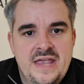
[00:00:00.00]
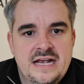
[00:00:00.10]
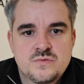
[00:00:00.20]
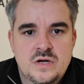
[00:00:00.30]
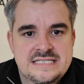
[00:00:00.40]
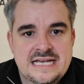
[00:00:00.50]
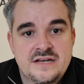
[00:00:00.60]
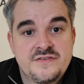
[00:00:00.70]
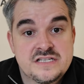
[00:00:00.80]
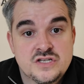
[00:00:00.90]
XYZ
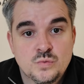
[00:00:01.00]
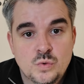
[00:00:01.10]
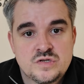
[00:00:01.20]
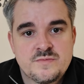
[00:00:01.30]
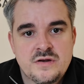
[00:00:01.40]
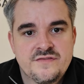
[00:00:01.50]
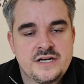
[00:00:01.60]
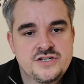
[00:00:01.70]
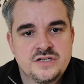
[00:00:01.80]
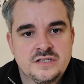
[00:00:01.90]
if it's a towards
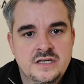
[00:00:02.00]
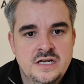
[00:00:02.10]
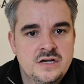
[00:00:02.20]
motivation,